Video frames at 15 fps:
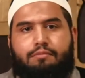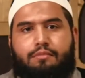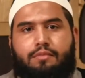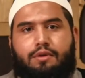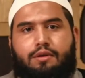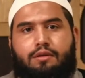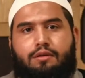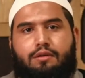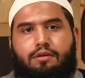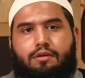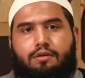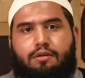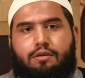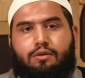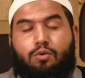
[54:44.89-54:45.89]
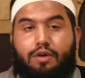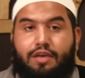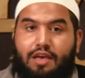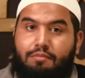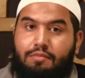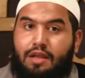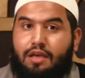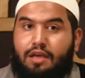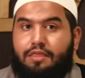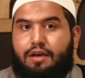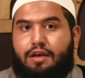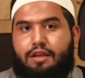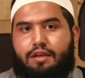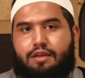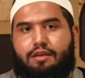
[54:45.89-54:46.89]
I want to understand
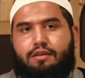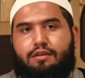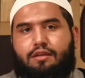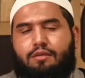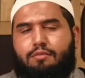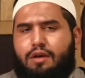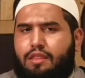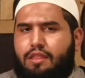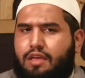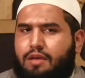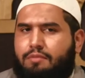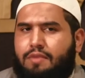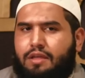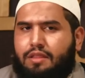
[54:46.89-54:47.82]
that